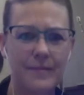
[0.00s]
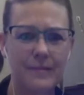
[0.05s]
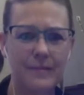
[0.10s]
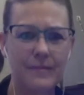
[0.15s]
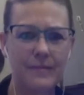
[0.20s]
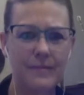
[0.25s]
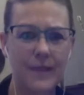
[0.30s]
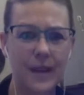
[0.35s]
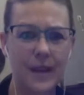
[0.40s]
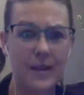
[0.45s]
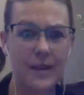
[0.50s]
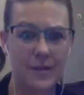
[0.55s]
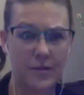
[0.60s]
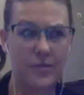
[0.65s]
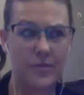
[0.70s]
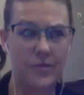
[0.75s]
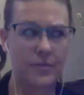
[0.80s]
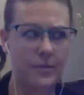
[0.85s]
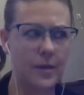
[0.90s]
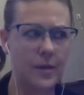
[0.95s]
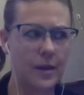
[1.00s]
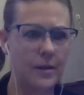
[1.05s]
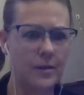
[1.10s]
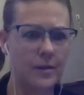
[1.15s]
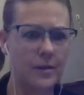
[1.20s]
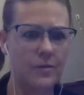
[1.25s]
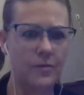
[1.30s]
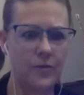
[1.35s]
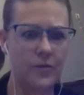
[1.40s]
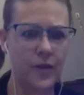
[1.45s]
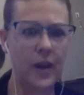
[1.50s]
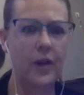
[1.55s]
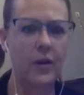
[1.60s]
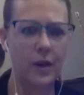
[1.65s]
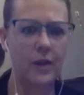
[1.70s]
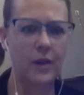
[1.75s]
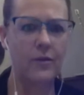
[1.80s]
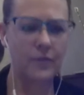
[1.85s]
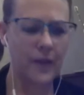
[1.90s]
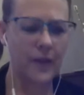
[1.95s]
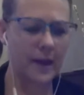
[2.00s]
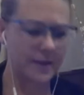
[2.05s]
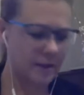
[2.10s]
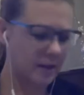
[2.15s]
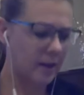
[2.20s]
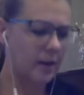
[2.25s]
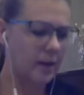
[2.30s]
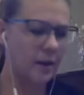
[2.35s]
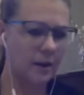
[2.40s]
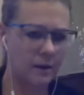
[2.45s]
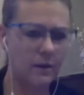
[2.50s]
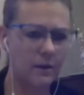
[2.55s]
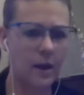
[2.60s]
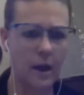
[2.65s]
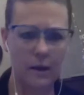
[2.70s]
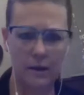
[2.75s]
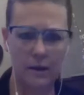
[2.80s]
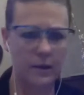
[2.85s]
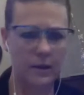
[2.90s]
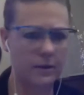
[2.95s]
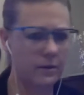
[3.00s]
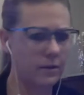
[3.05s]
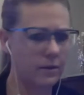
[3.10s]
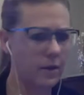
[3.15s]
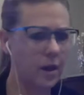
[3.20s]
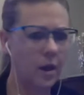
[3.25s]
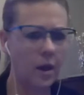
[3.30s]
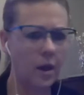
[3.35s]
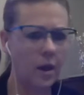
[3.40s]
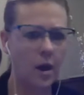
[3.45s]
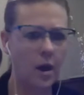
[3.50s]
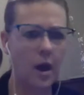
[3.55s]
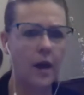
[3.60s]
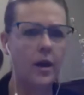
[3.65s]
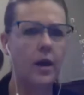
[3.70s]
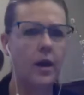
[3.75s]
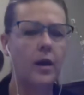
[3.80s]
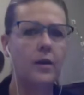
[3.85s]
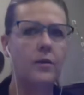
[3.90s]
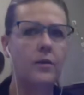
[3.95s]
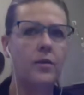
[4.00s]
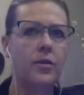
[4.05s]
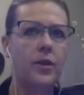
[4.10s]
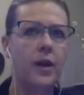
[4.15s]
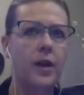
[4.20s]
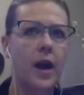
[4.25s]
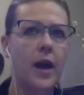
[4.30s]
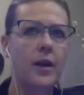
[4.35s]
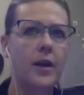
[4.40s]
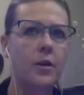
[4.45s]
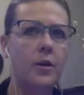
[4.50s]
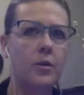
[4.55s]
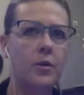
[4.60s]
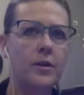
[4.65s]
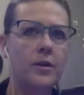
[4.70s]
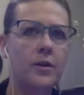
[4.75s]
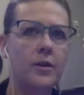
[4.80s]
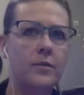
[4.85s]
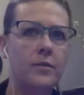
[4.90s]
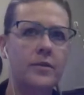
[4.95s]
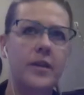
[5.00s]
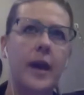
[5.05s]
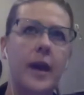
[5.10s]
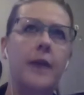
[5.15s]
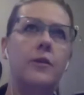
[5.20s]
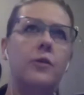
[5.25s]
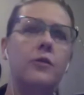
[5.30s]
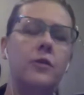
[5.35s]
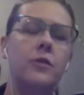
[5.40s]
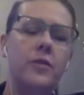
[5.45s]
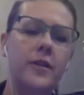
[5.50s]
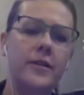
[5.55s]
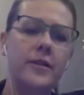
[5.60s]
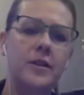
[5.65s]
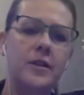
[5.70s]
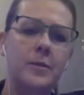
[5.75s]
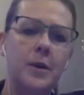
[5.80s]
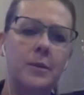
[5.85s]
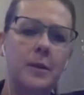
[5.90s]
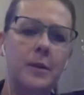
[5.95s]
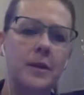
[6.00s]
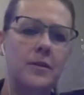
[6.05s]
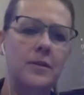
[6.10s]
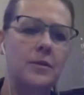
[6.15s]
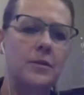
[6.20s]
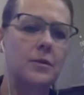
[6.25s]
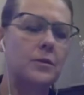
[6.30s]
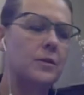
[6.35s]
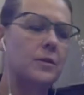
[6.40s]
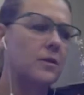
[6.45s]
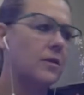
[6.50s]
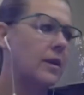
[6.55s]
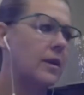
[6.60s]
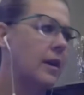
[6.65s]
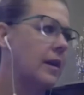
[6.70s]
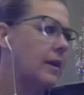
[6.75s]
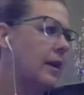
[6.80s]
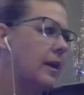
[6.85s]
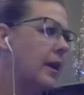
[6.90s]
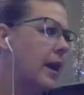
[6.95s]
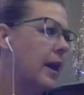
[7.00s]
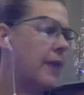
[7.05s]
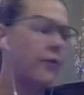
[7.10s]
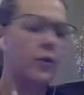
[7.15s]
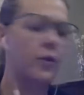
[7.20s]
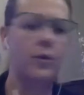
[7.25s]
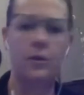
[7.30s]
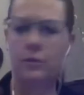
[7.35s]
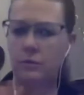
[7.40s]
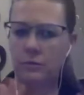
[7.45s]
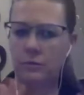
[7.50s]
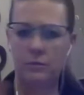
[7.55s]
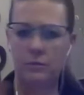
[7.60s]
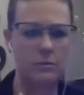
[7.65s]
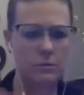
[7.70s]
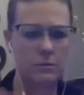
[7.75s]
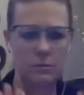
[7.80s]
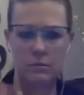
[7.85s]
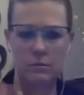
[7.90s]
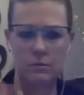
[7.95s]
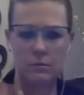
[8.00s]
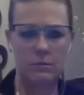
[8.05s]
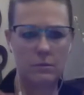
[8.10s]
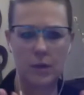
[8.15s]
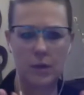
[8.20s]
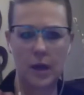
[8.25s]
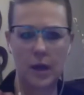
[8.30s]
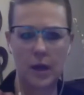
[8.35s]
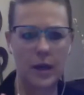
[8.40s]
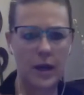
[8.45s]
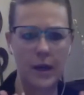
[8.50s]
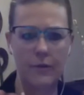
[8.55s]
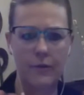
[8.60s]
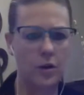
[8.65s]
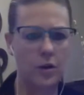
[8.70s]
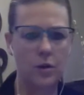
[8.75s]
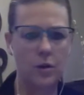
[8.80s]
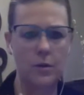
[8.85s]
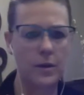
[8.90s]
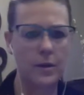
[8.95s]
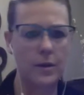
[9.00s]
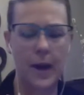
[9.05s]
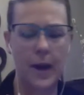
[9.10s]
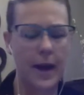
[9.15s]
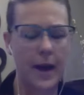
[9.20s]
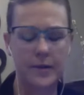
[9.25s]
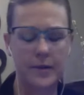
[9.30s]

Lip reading: It's very fascinating. Yeah, I learned things about my students that I never knew in the past.